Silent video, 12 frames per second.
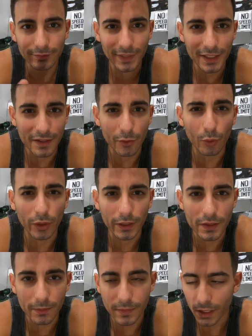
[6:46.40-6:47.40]
is annoying
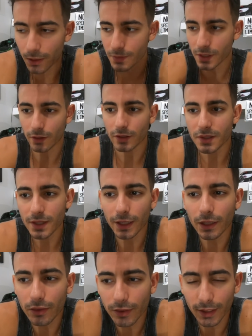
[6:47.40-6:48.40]
sometimes. And the
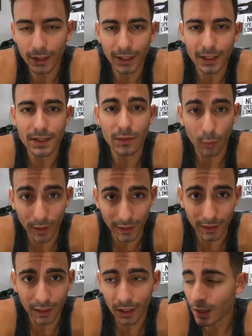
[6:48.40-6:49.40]
second thing is the weight.
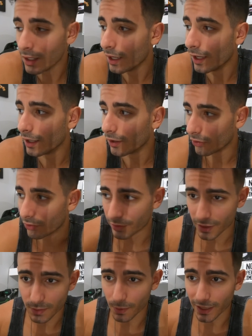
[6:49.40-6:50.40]

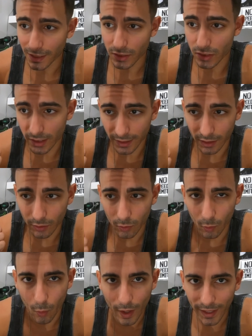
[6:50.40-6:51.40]
This bike is like
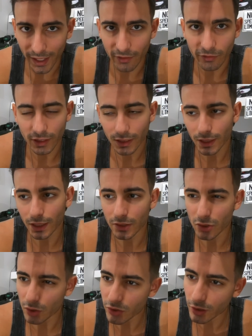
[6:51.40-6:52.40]
way heavy.
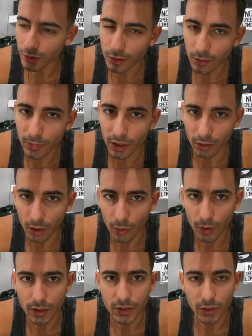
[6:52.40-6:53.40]
It's also a little bit
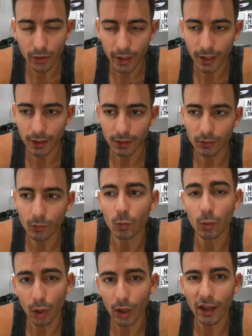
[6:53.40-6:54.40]
lowered, so that
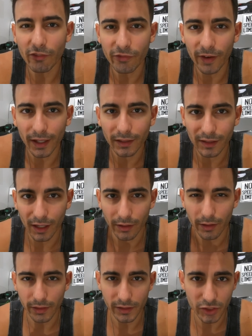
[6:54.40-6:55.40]
will affect kind
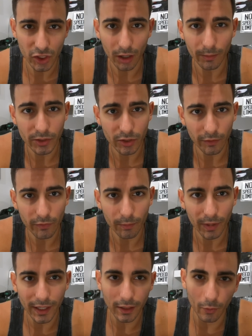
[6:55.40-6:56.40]
of the geometry of the
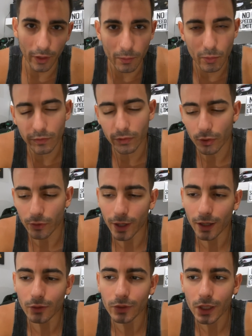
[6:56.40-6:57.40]
bike when I move it
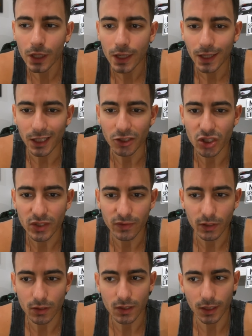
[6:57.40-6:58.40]
around. It just
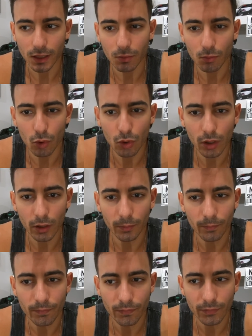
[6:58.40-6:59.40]
feels like more
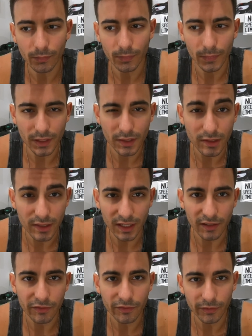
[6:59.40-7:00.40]

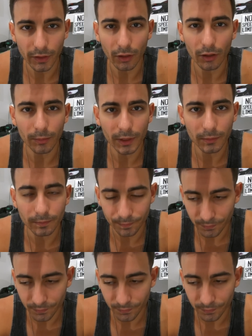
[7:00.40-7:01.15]
stiff, you know what I mean?